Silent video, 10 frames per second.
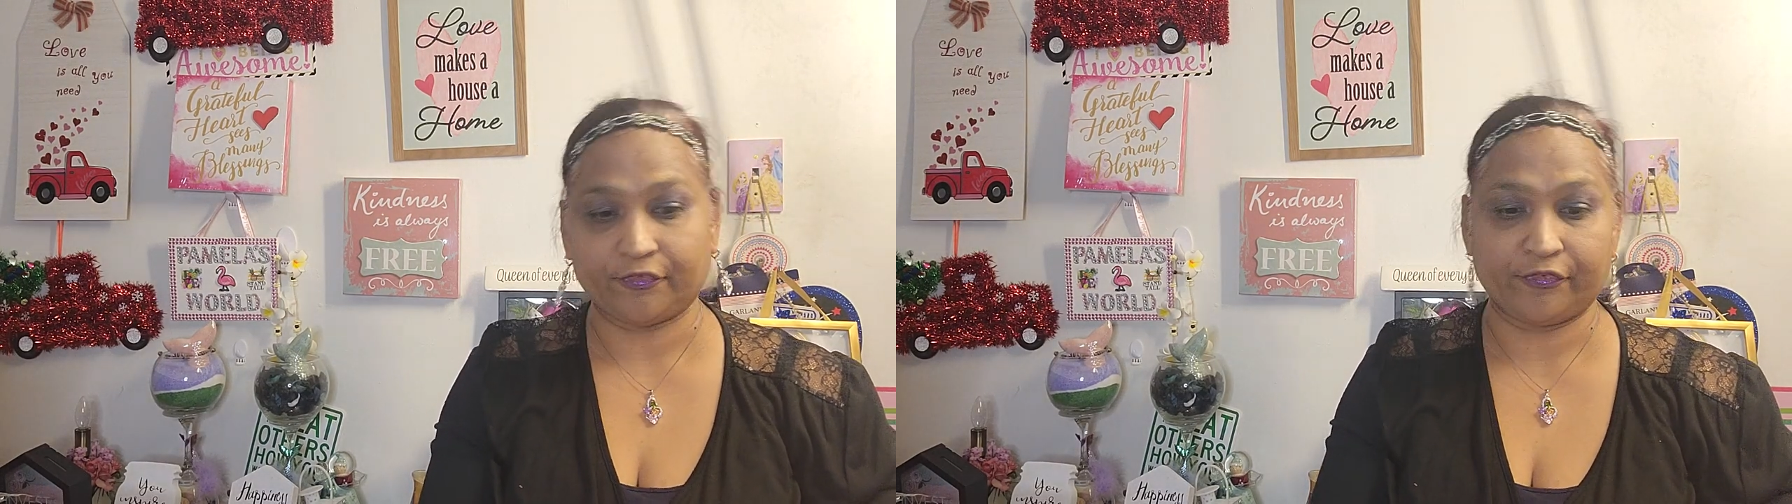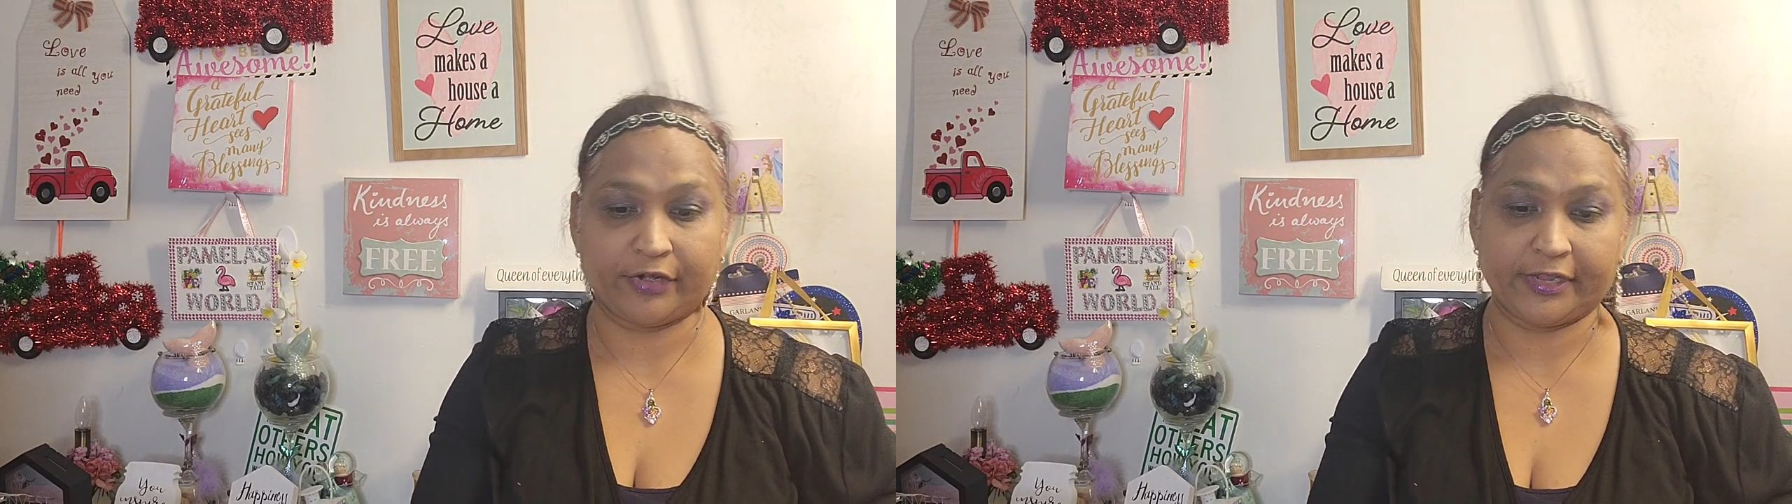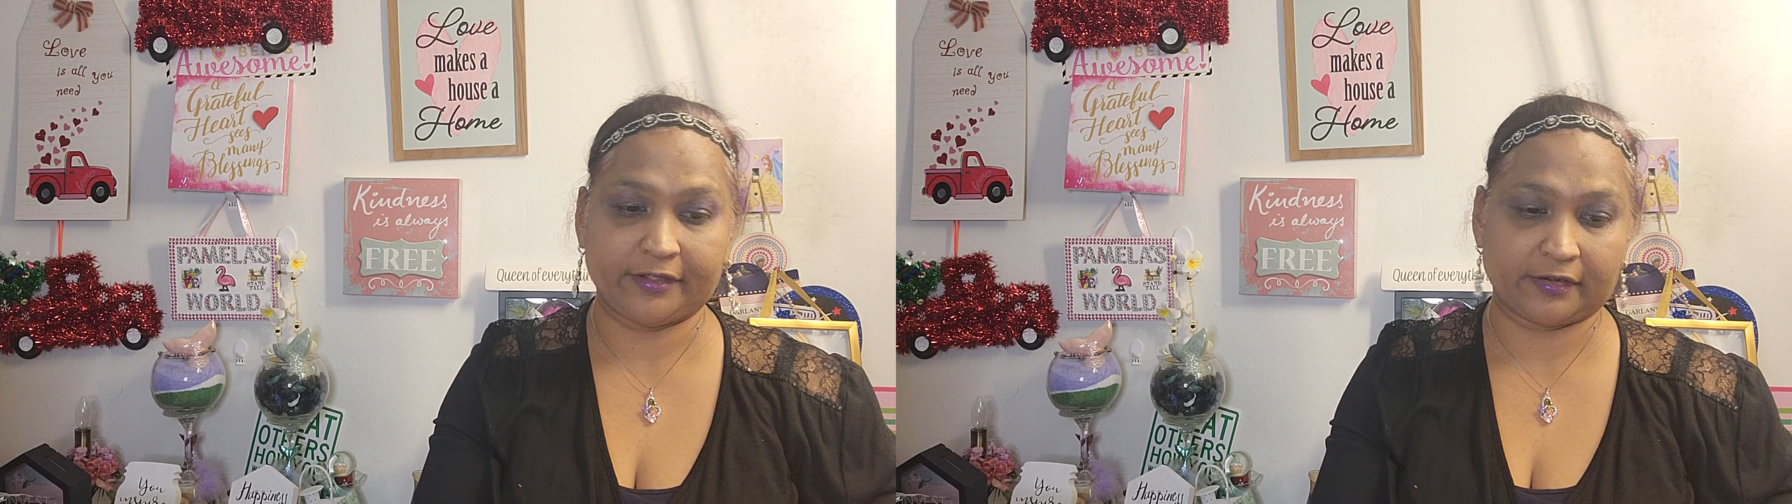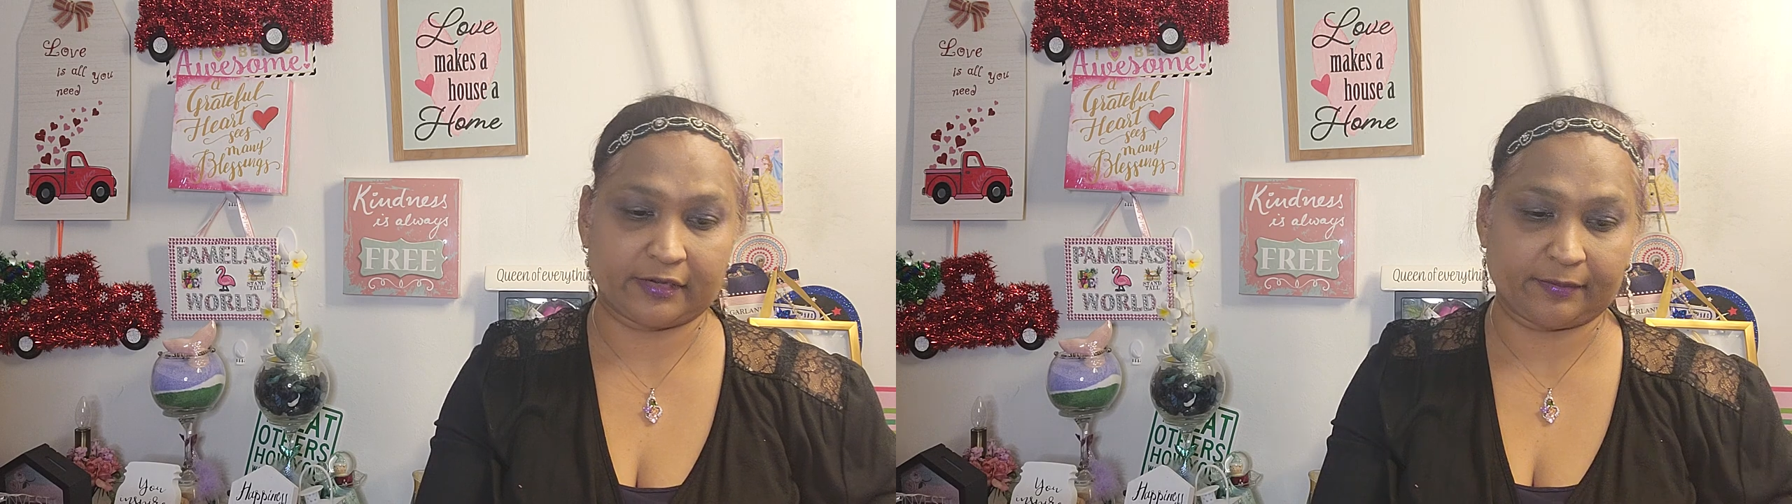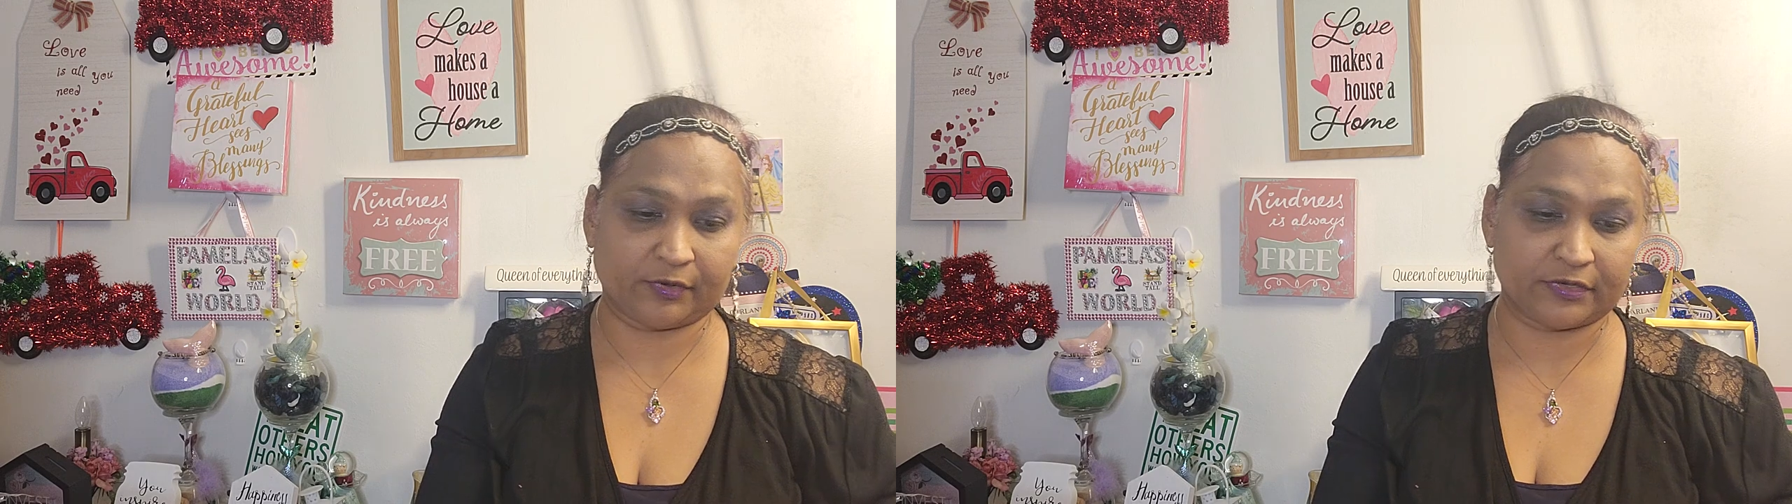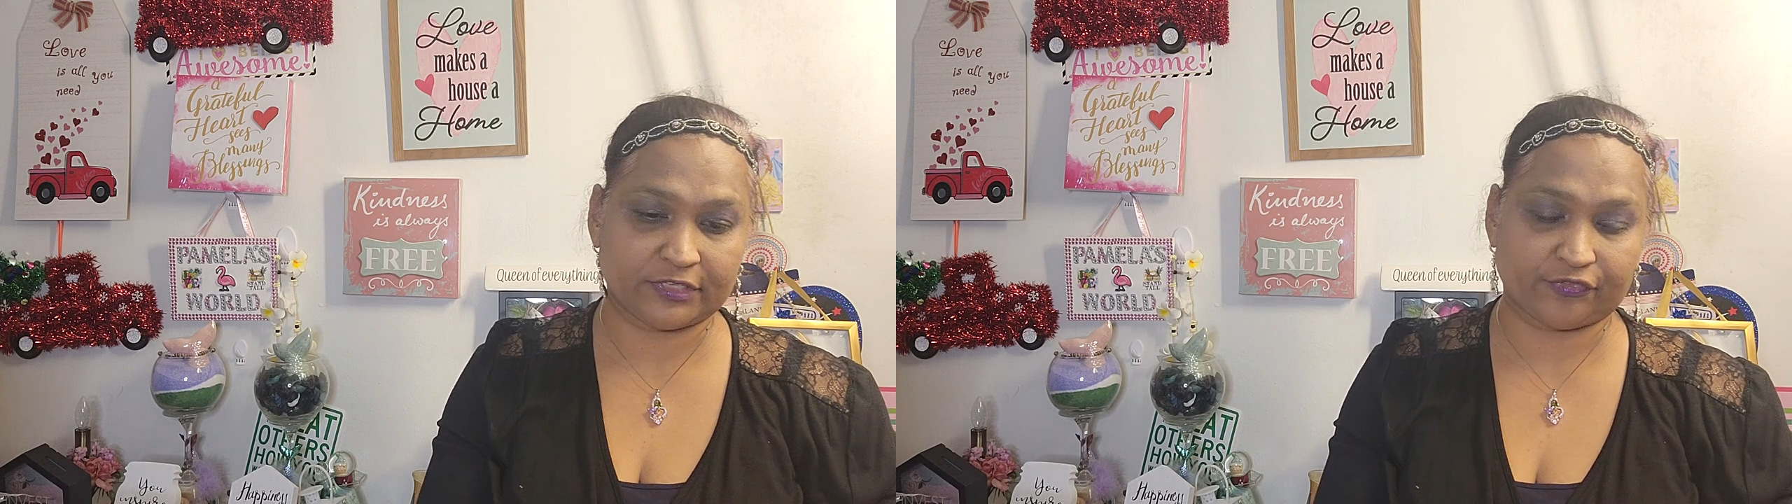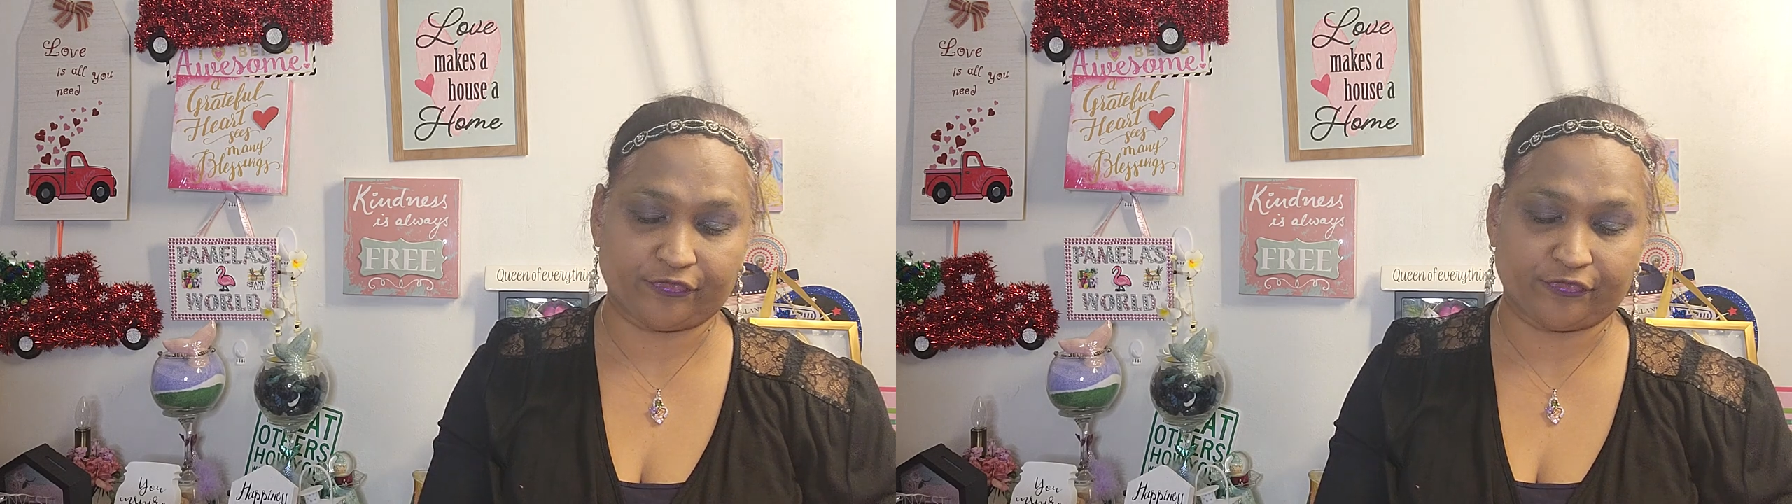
really good on the books,